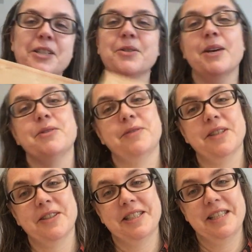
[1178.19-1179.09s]
So I was
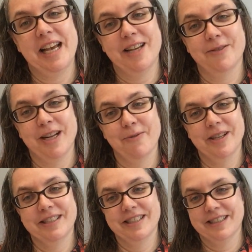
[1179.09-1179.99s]
very sad when I
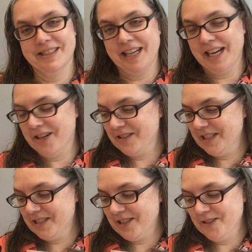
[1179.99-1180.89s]
went to iron
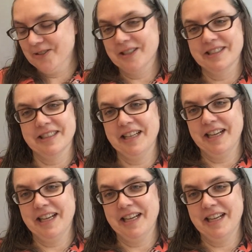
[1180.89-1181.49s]
this though, because